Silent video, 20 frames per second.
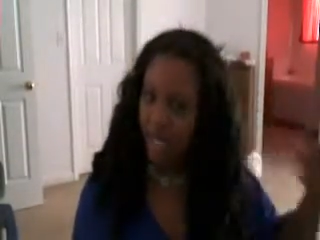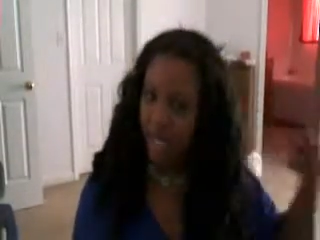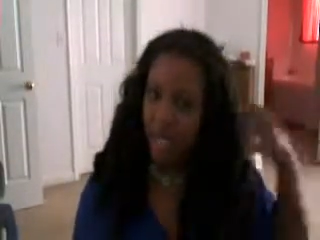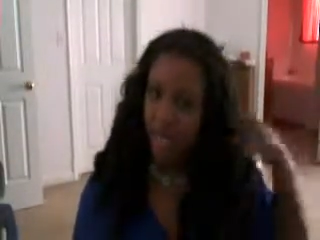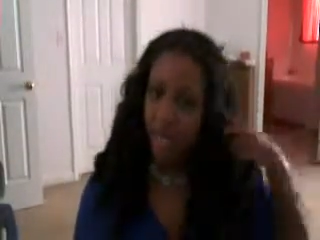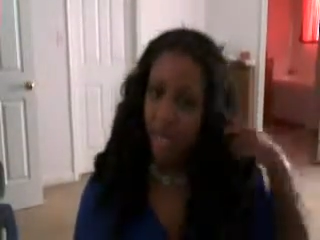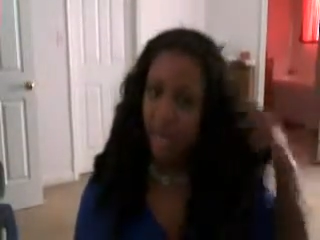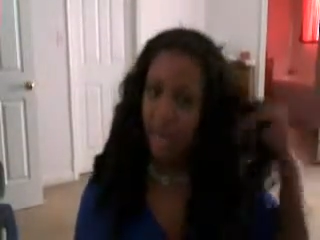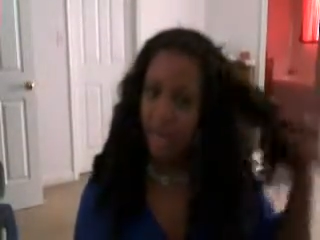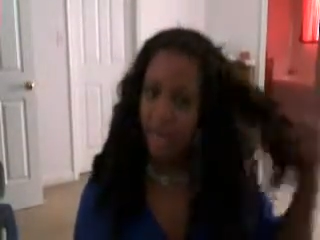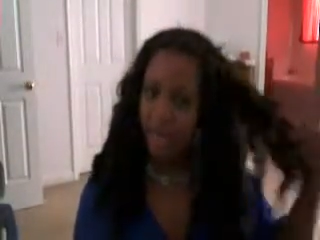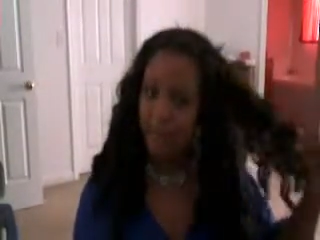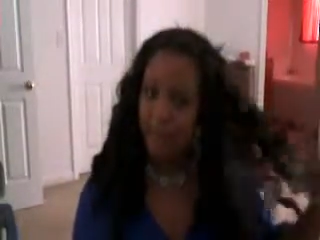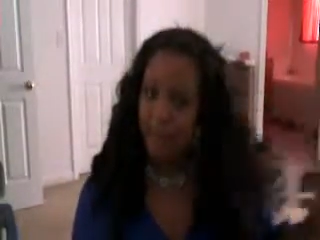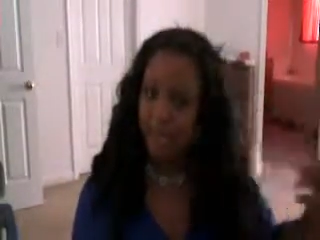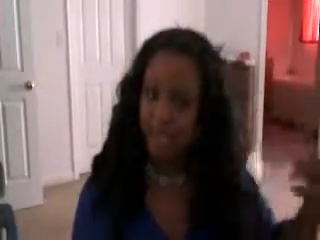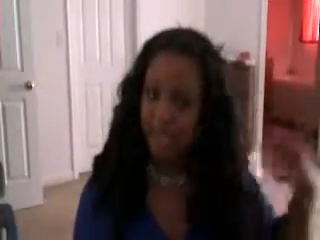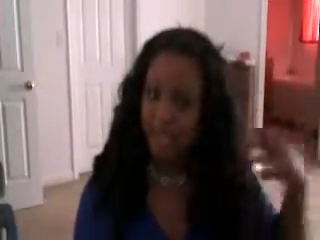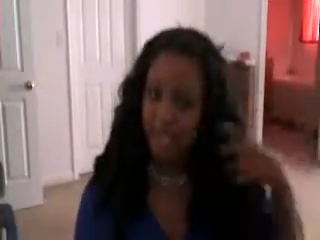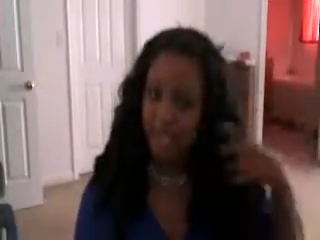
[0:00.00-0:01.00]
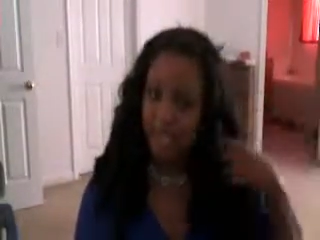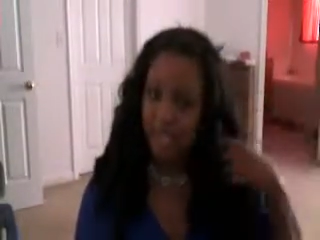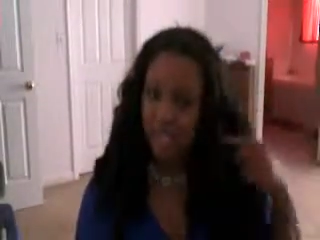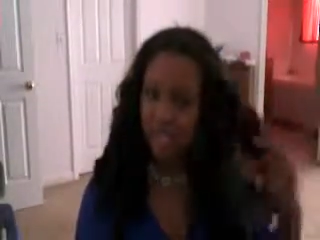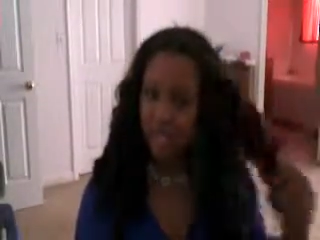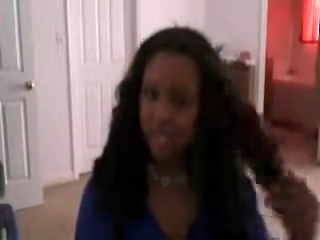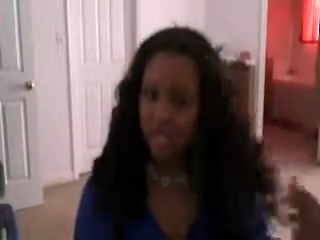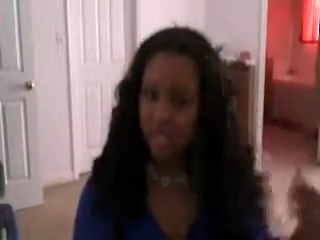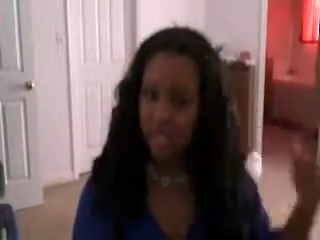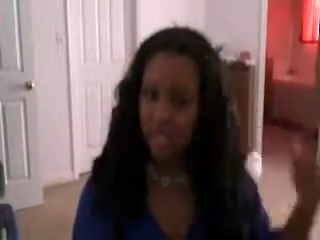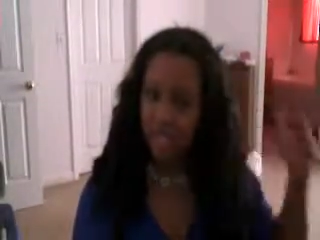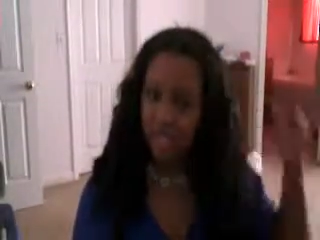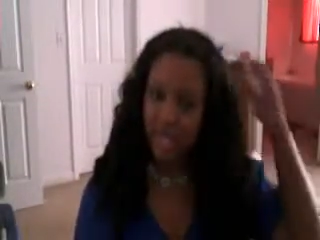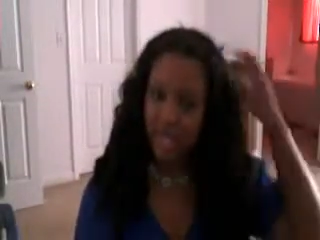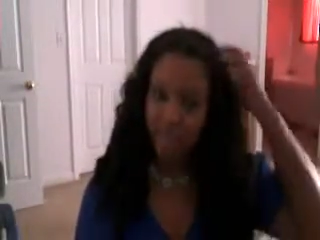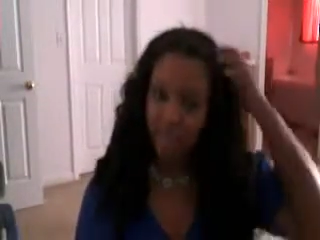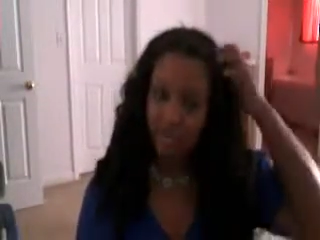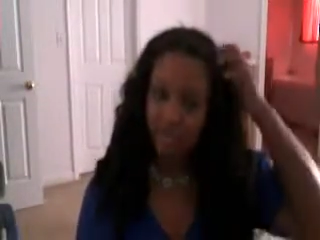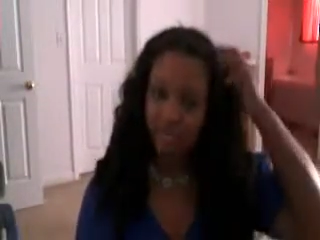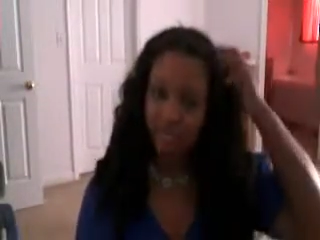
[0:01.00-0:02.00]
And that was my main concern, whether or
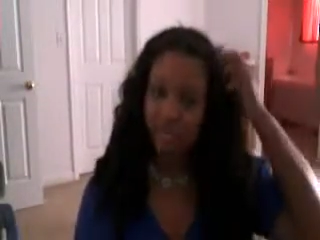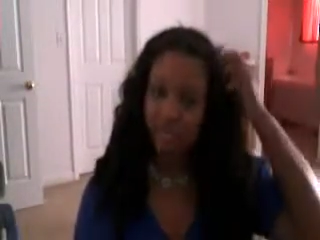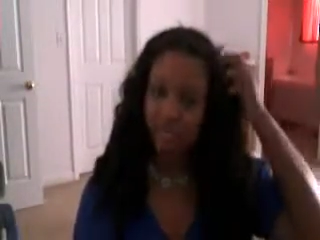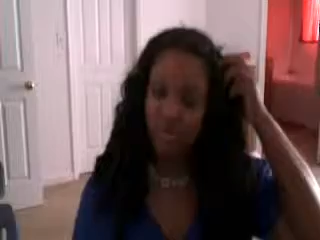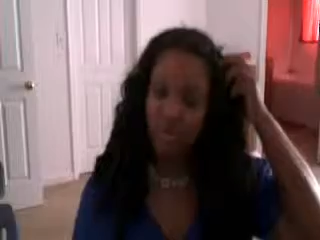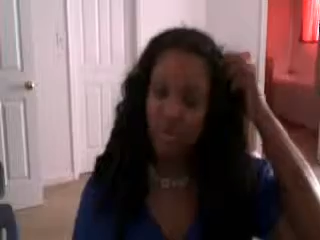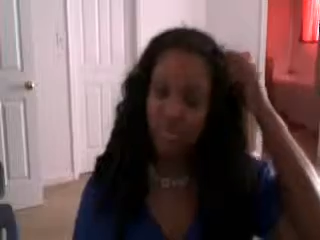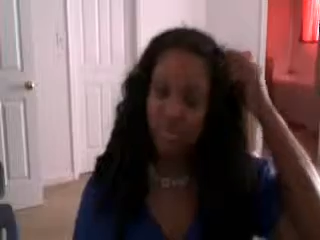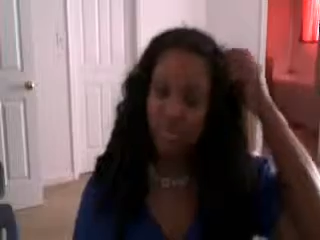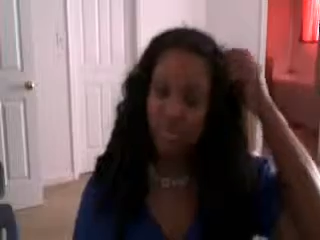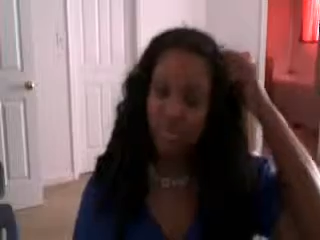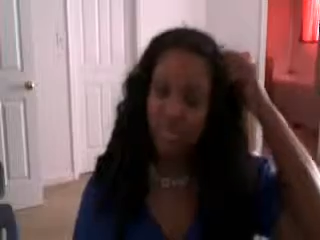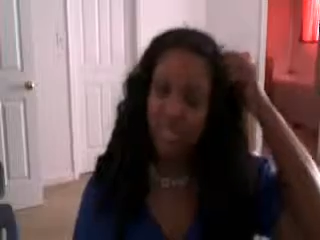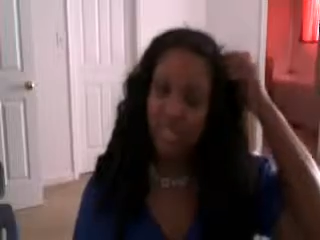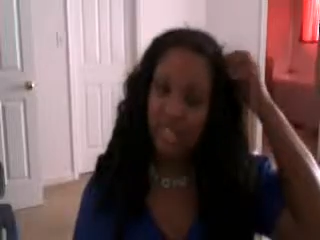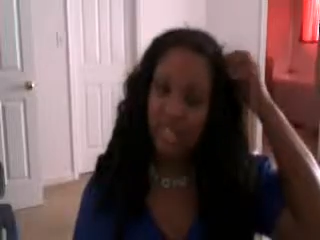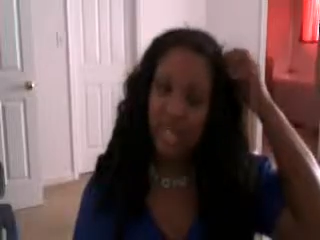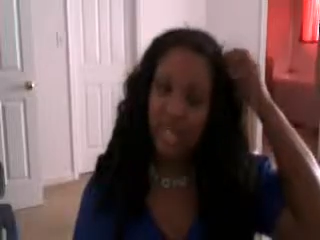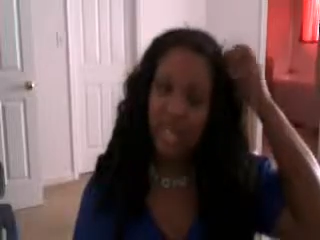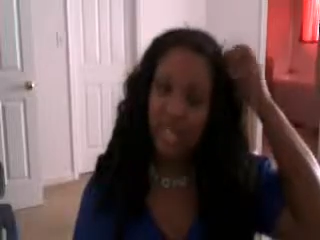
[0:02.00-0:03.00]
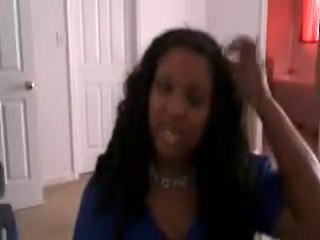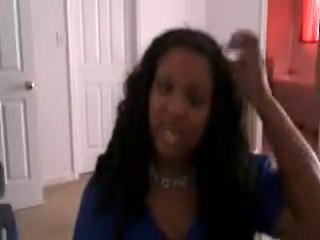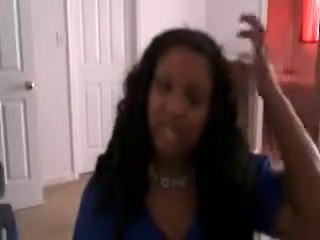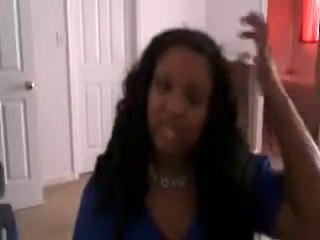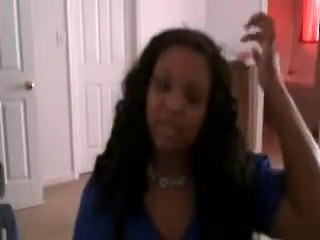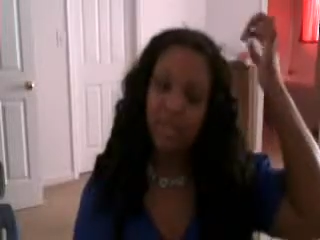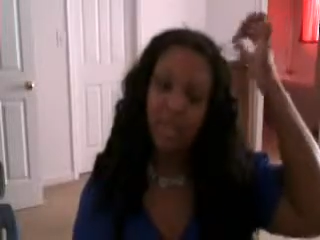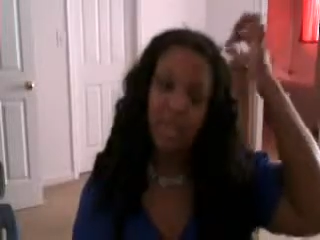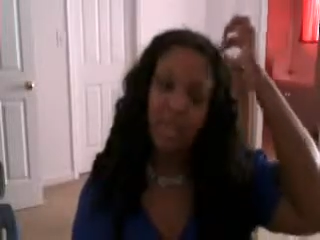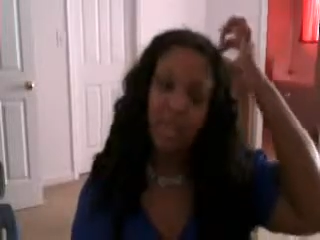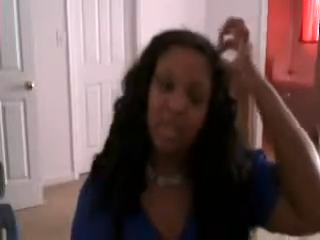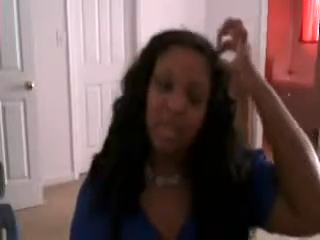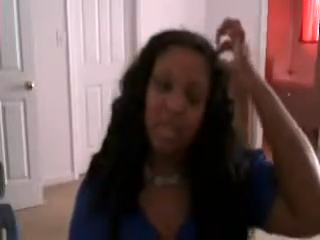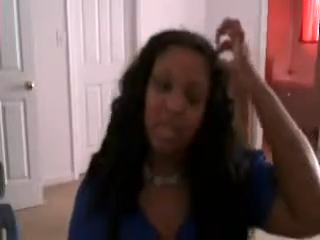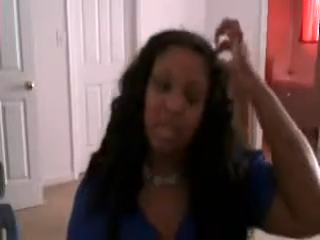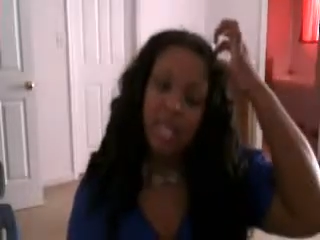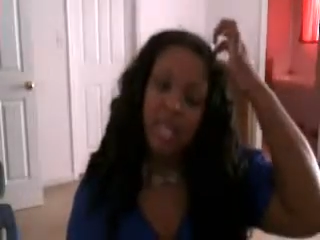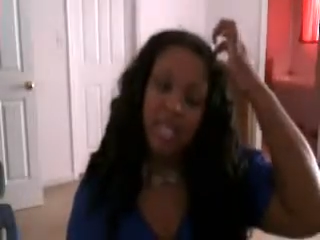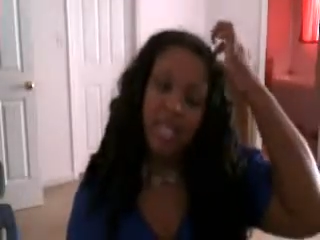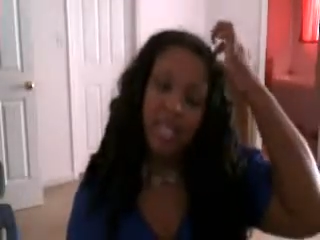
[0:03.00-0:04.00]
not I would regret the style.
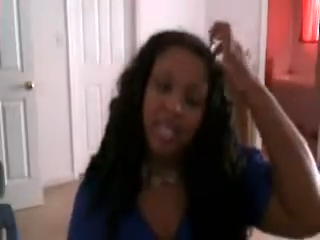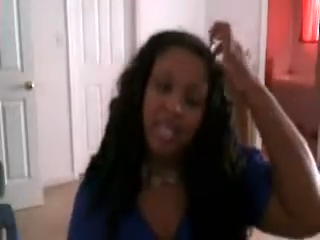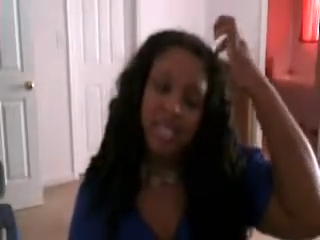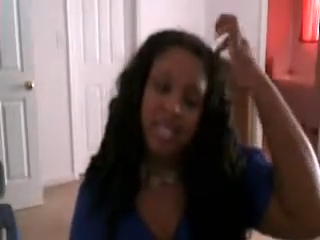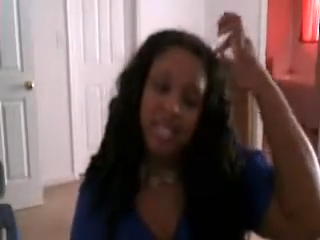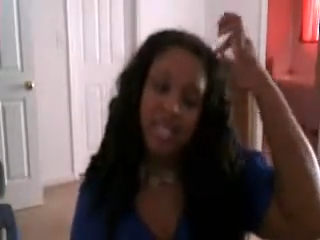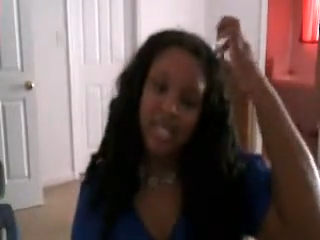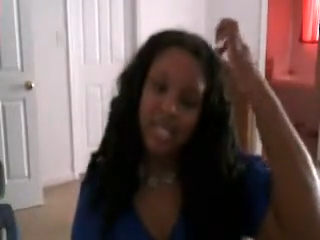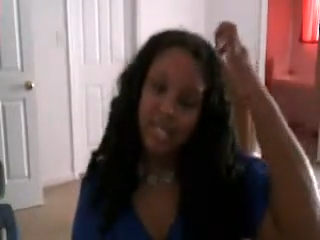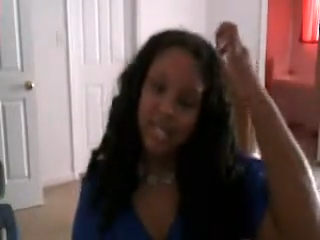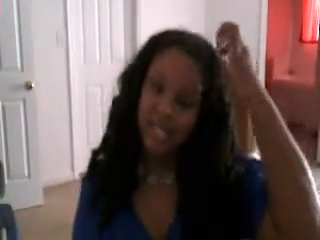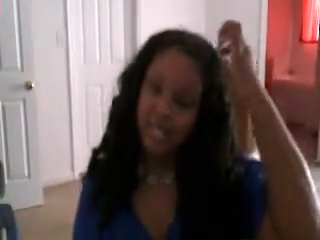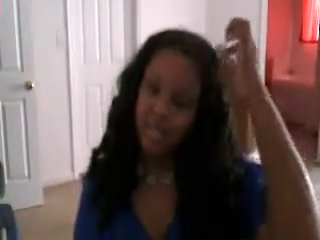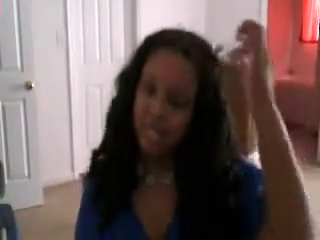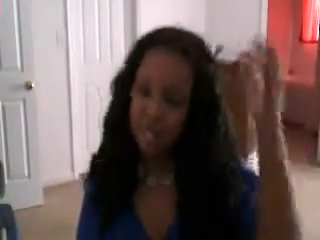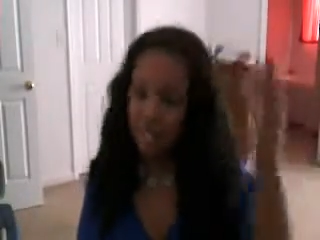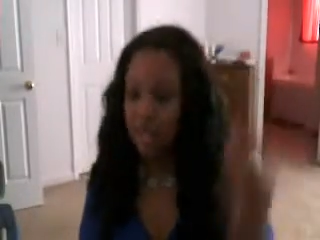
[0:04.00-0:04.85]
And I didn't.